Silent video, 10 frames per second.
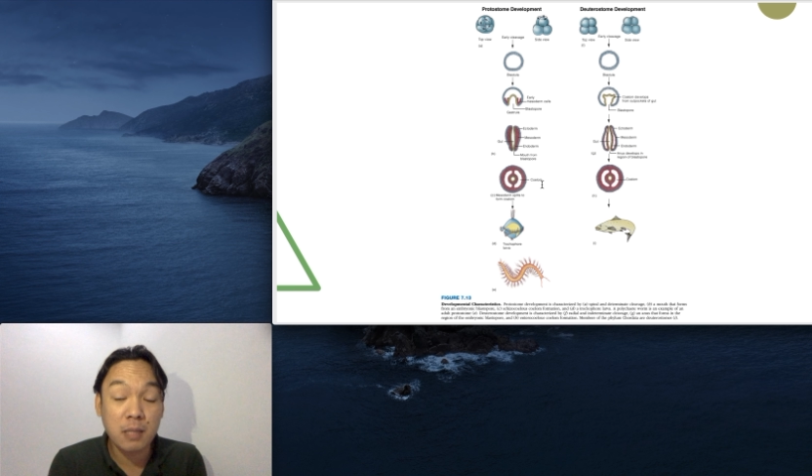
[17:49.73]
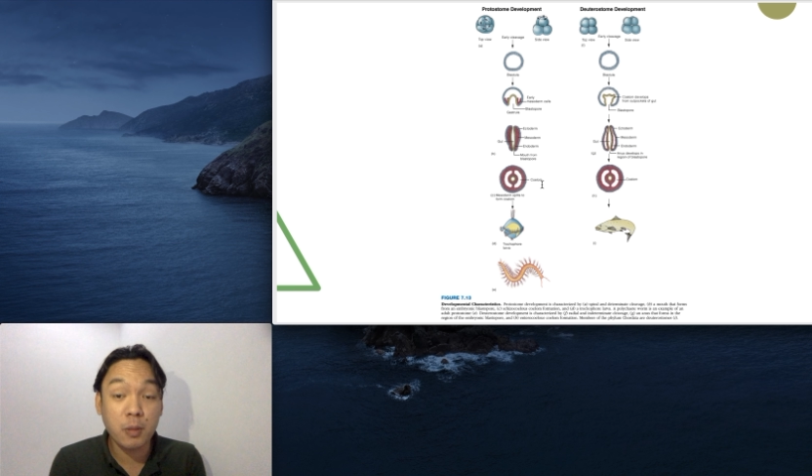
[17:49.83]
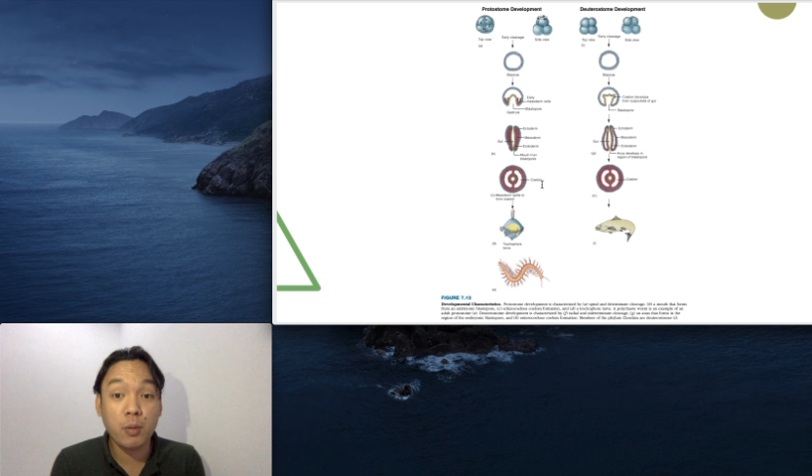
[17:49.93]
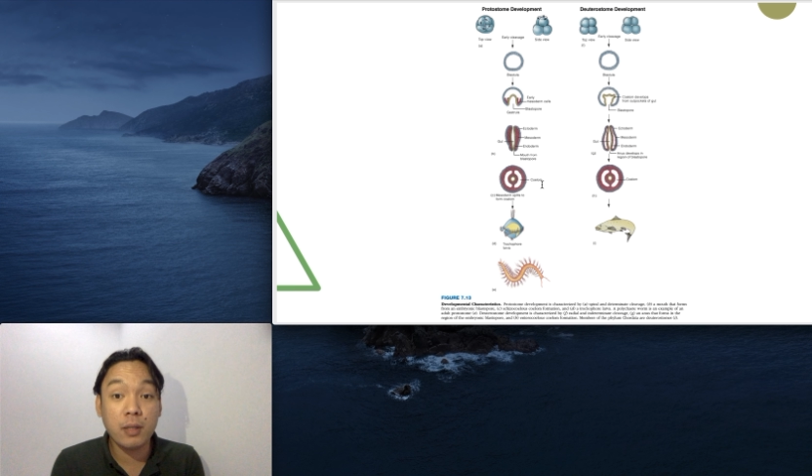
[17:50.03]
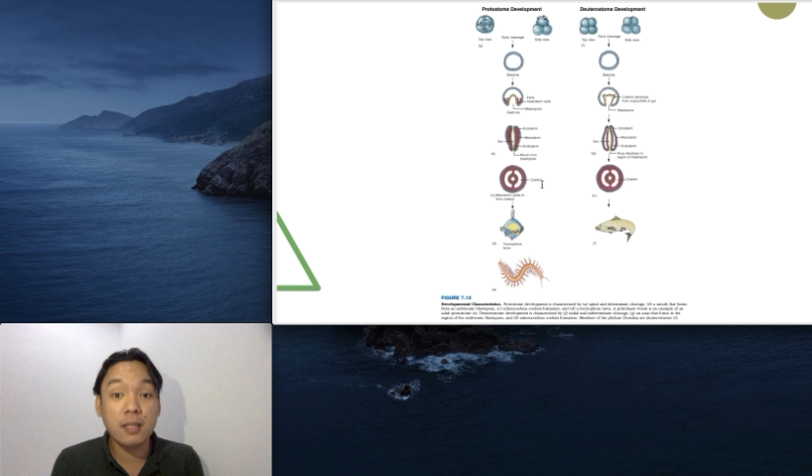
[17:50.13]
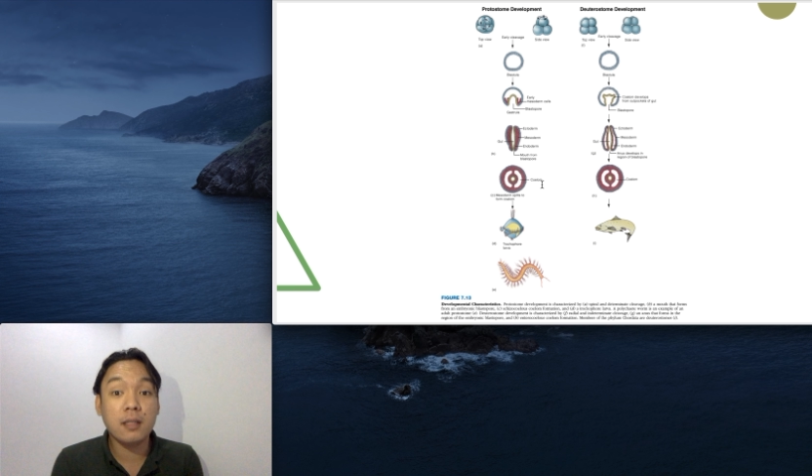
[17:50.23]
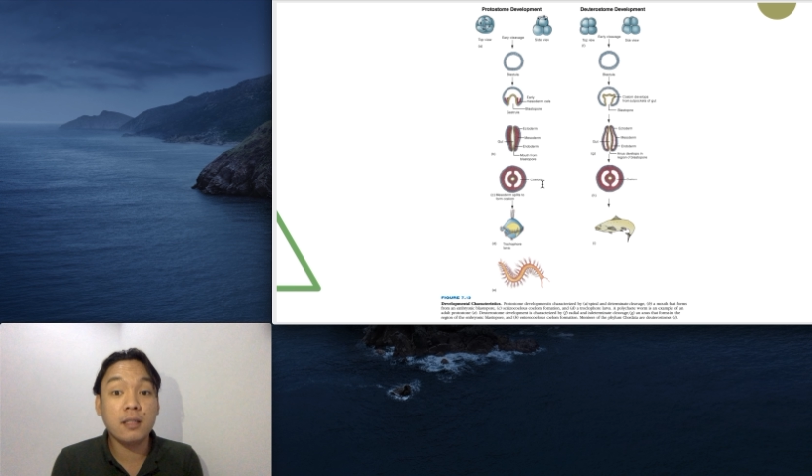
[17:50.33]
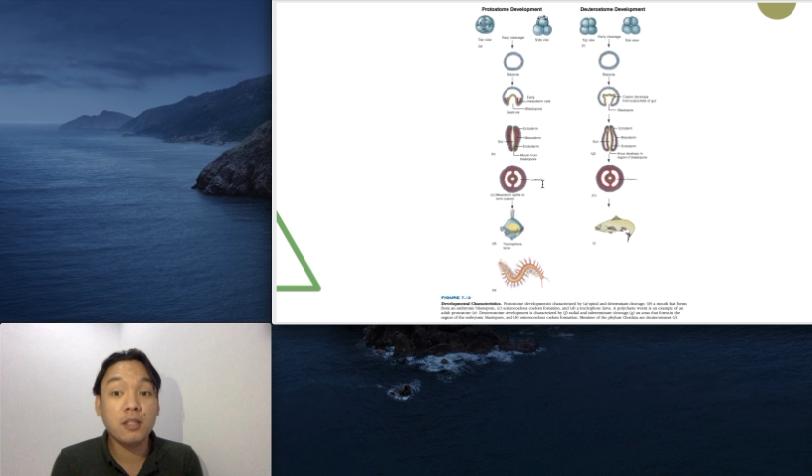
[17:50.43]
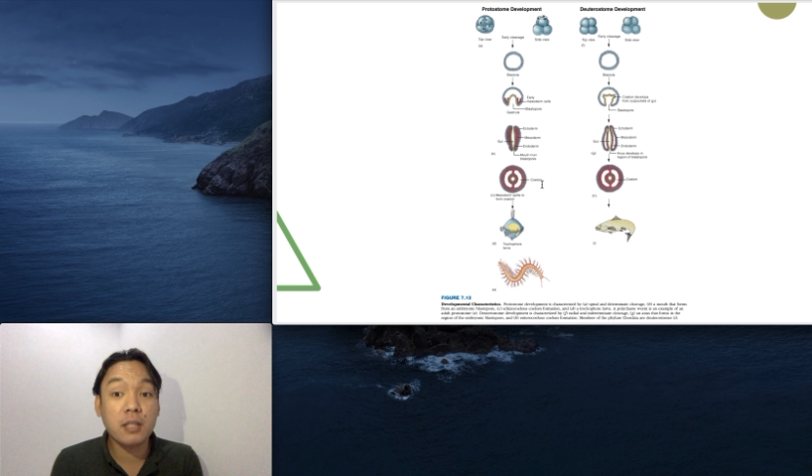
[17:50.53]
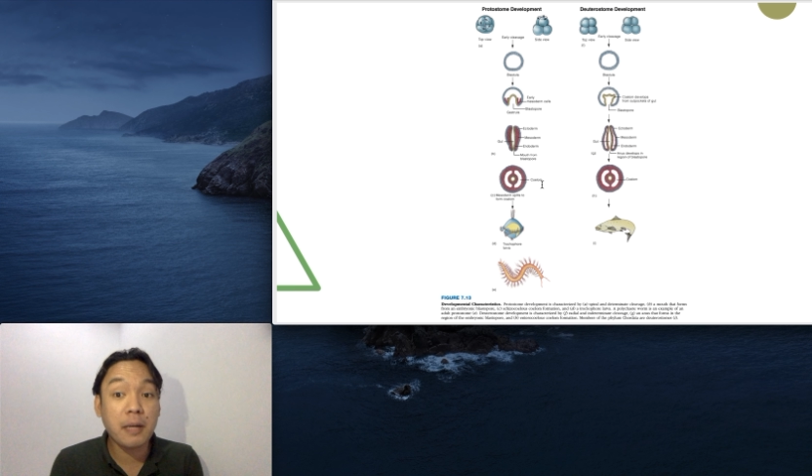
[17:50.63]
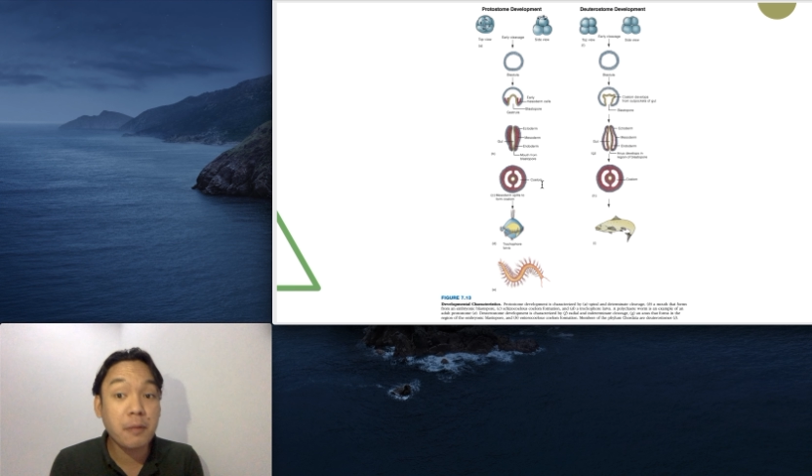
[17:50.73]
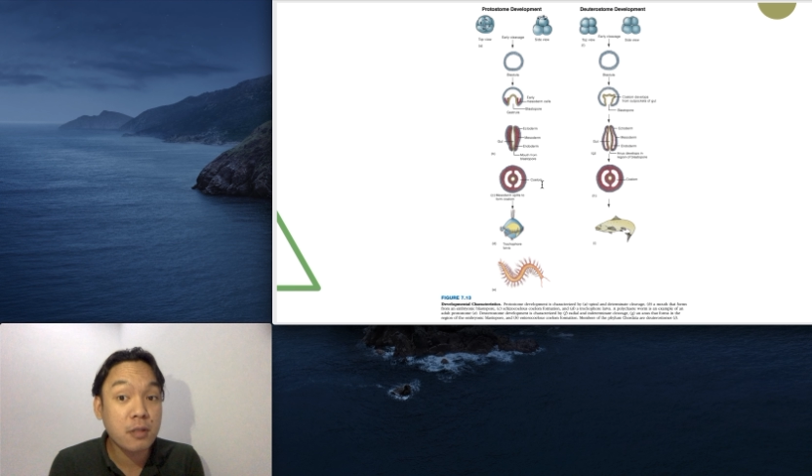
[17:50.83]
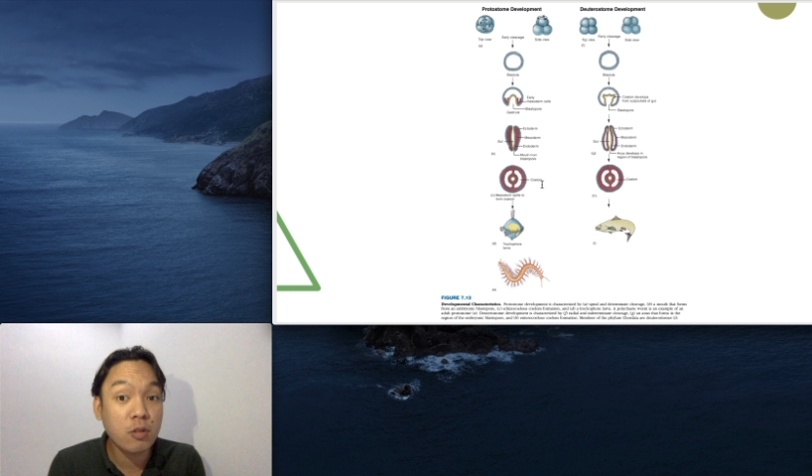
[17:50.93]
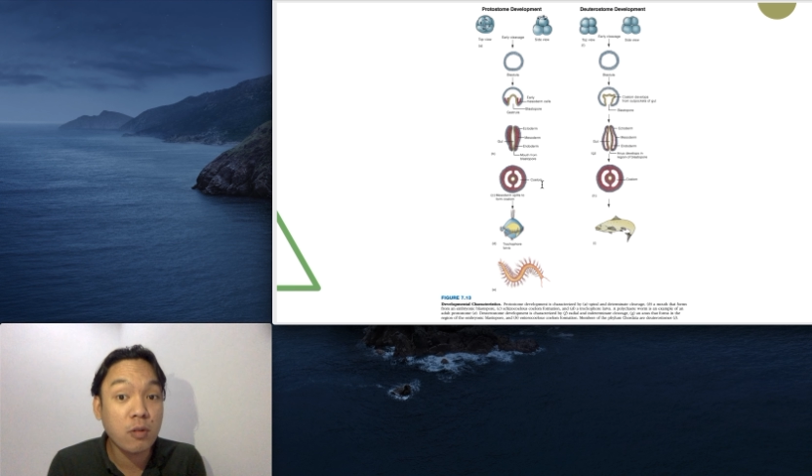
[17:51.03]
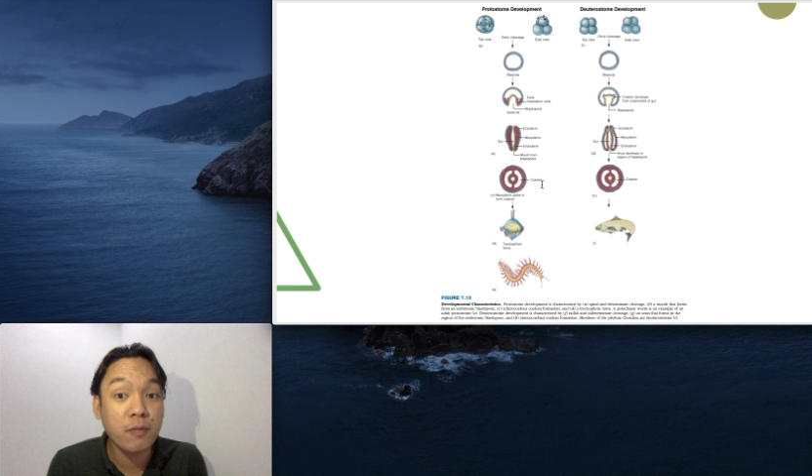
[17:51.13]
between the
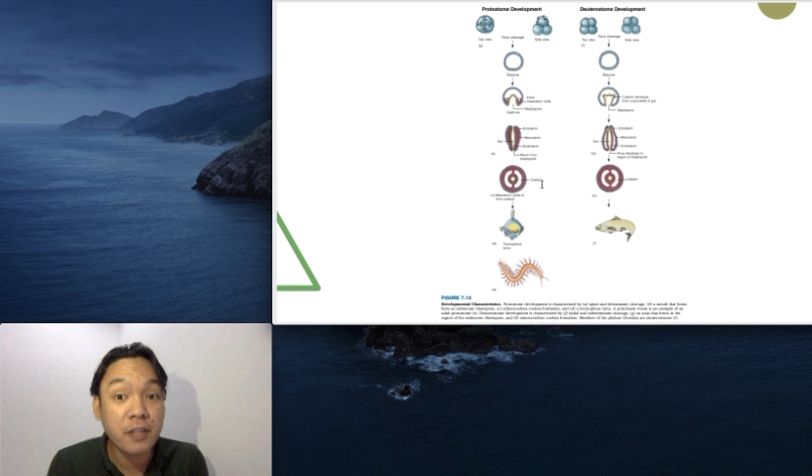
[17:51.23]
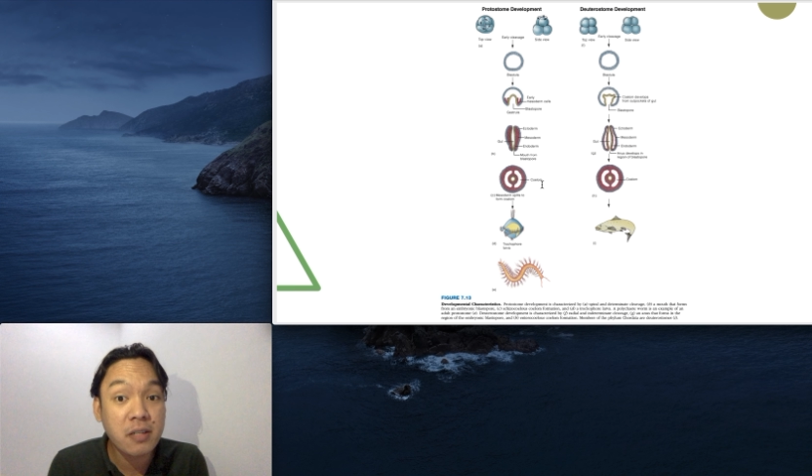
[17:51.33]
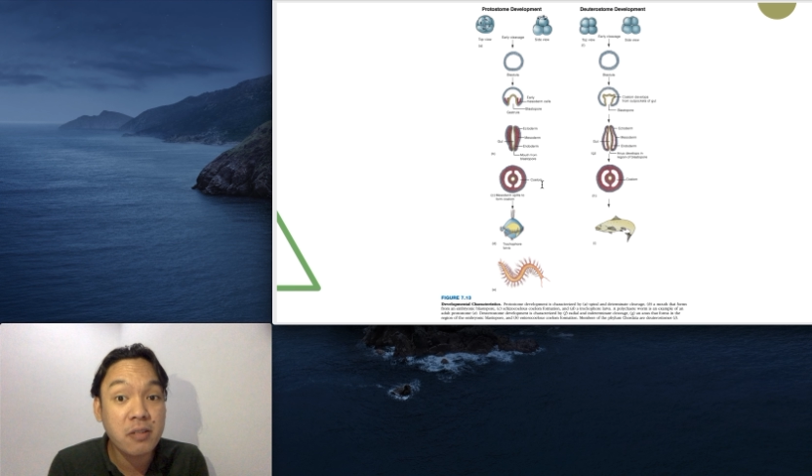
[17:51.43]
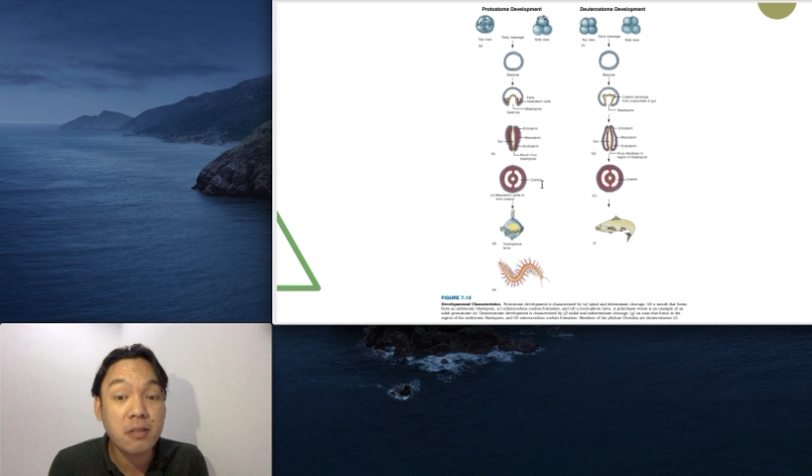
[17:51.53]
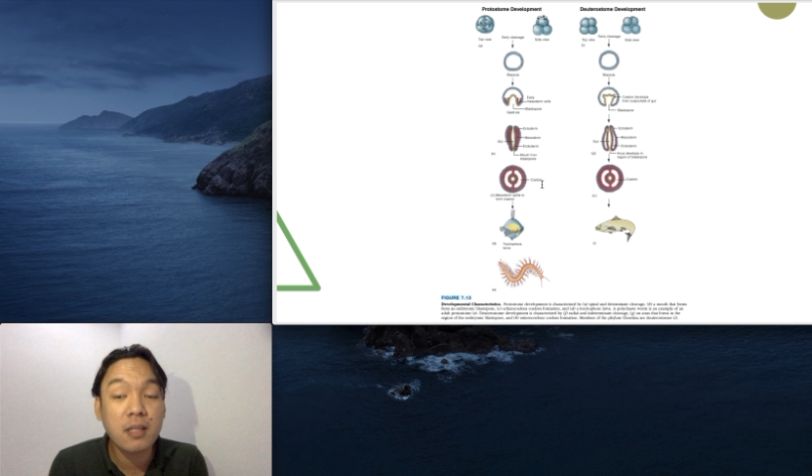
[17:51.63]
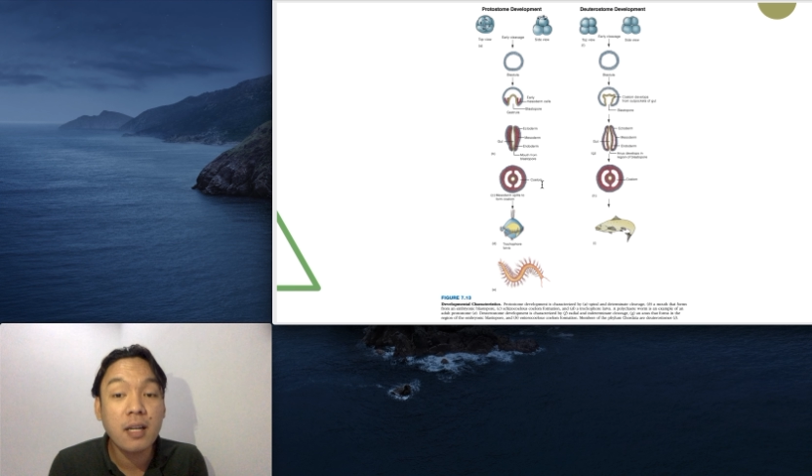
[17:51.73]
deuterostome versus